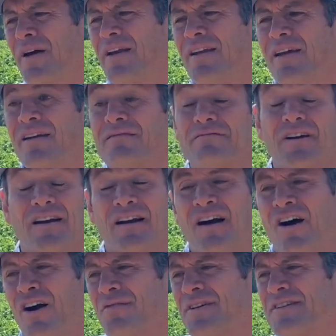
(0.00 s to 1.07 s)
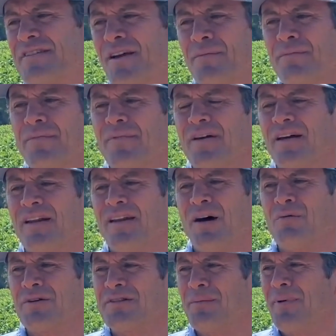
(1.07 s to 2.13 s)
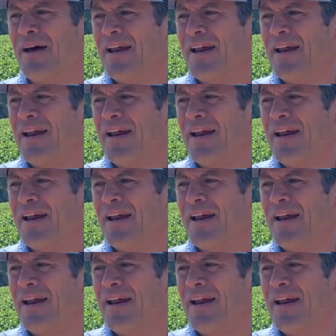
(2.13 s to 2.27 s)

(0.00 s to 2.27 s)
and then kind of harvest them, and that was about